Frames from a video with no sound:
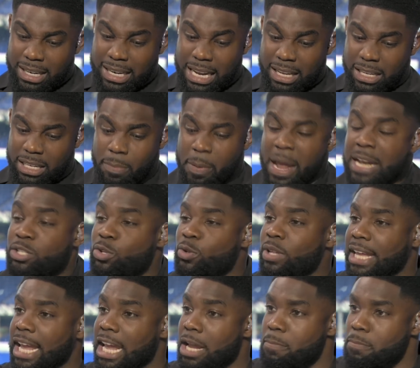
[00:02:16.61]
it depends who
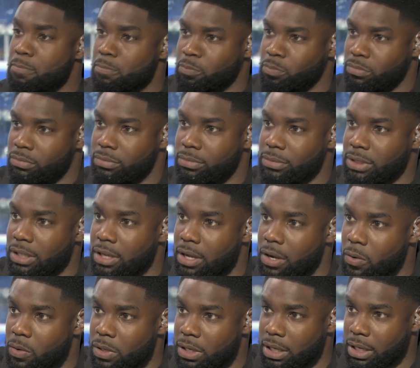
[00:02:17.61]
they keep. You
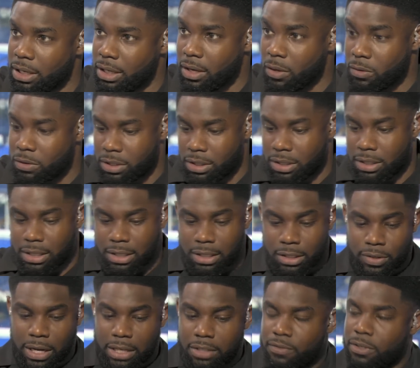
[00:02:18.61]
know, you go to the
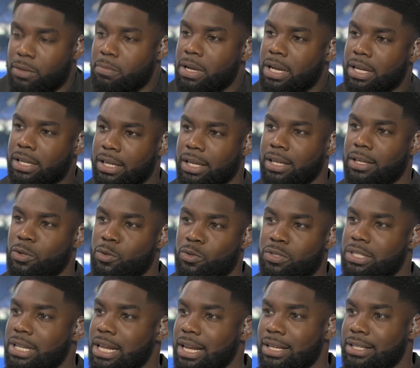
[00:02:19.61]
transfer market, who
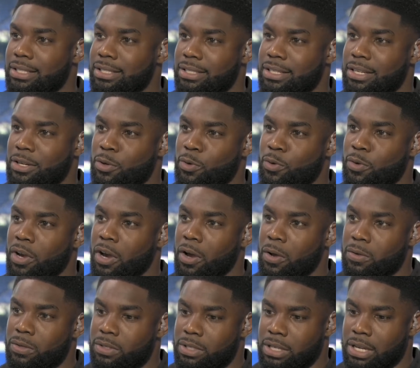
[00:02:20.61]
stays and who
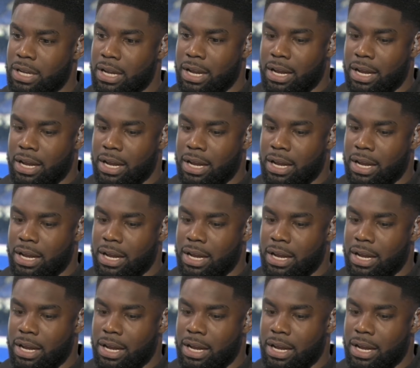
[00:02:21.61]
goes.